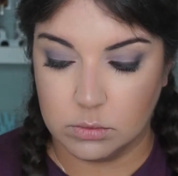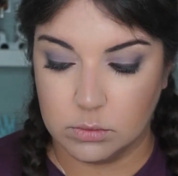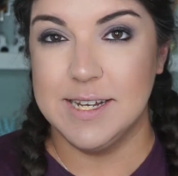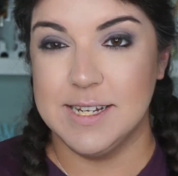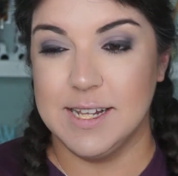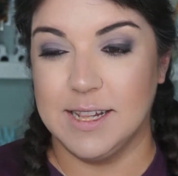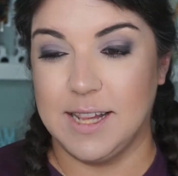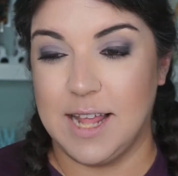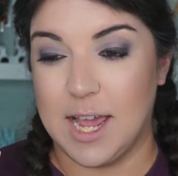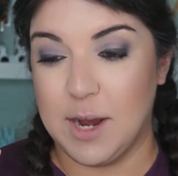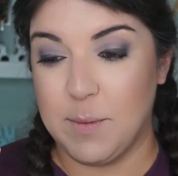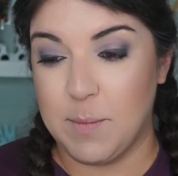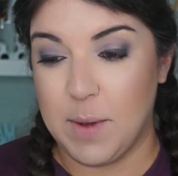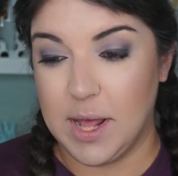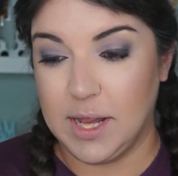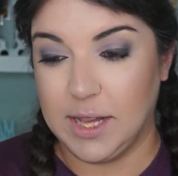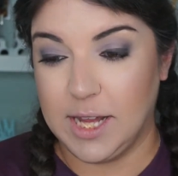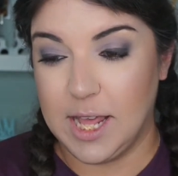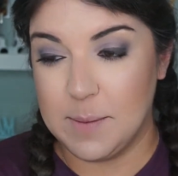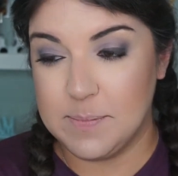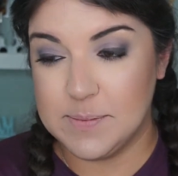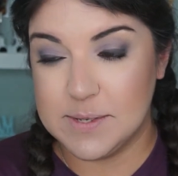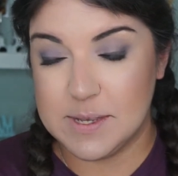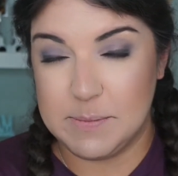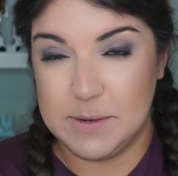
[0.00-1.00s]
To line my
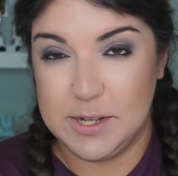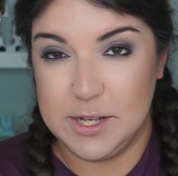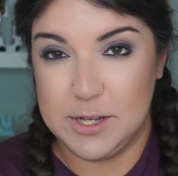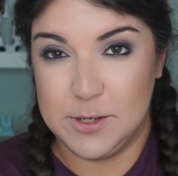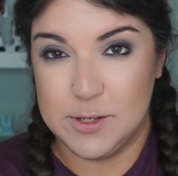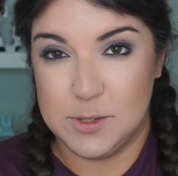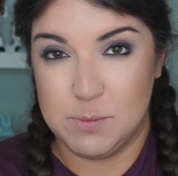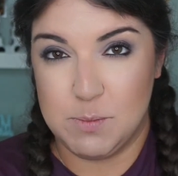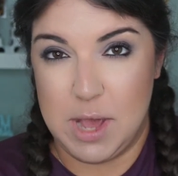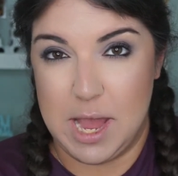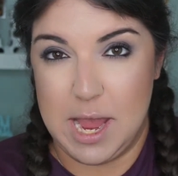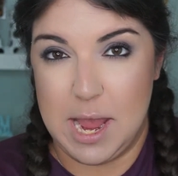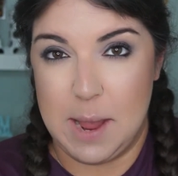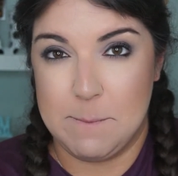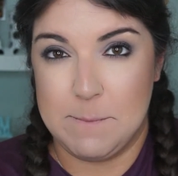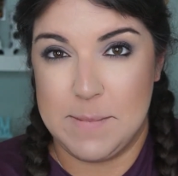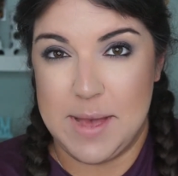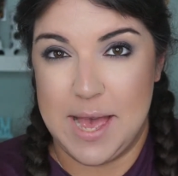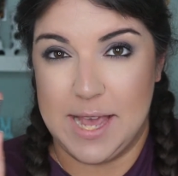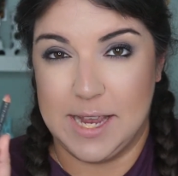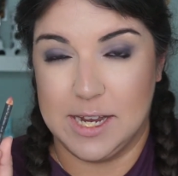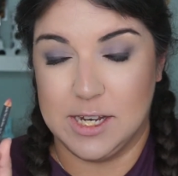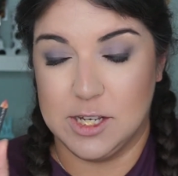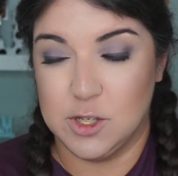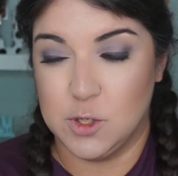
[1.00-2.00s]
lips, I'm gonna use my
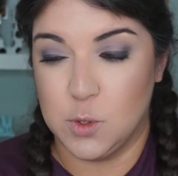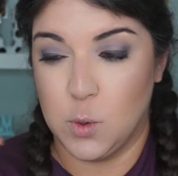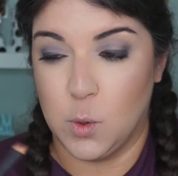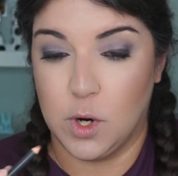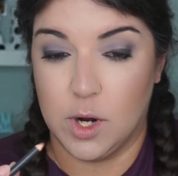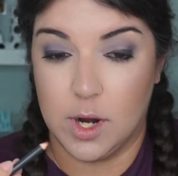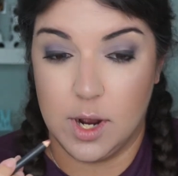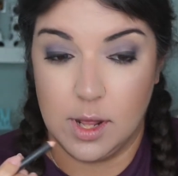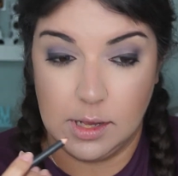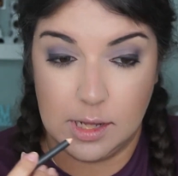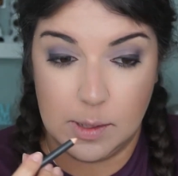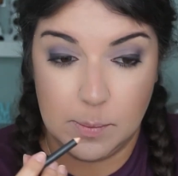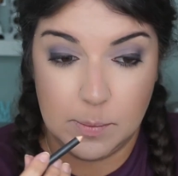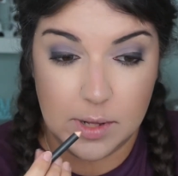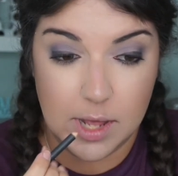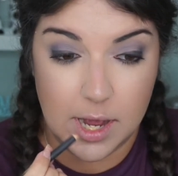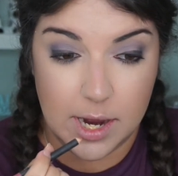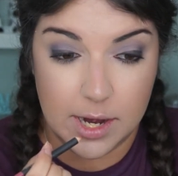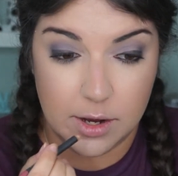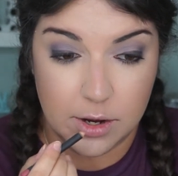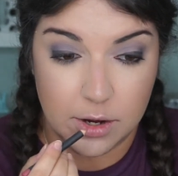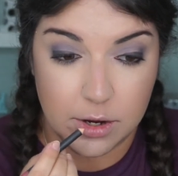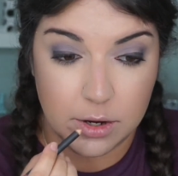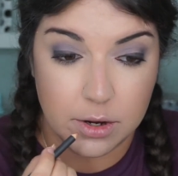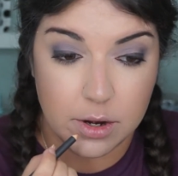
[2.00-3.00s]
MAC Soar Lip
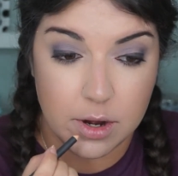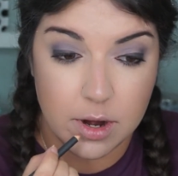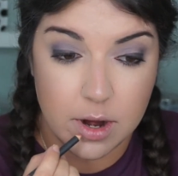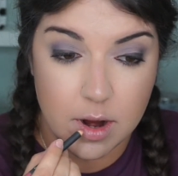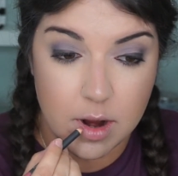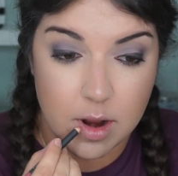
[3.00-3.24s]
Liner.